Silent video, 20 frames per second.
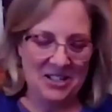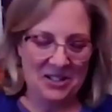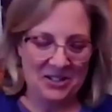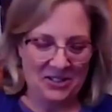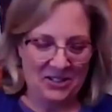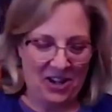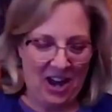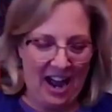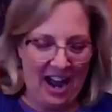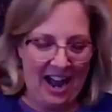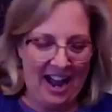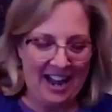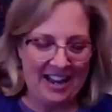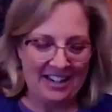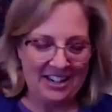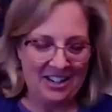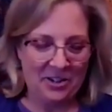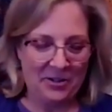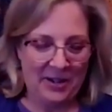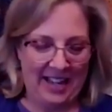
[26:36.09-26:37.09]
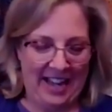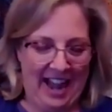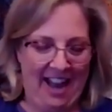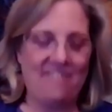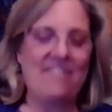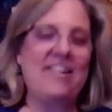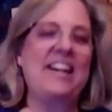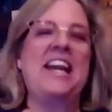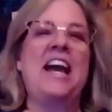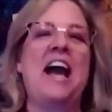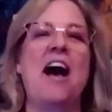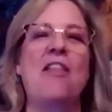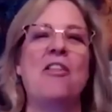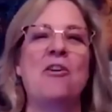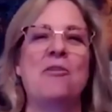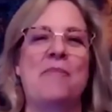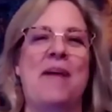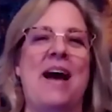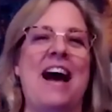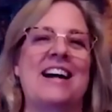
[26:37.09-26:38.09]
So Scott, do we have any
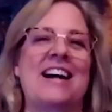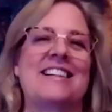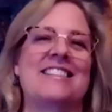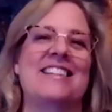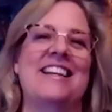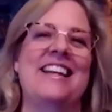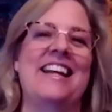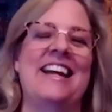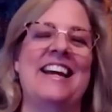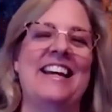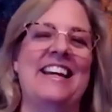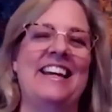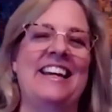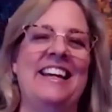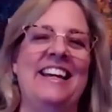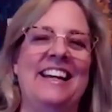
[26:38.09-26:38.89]
other bags Any, Annie?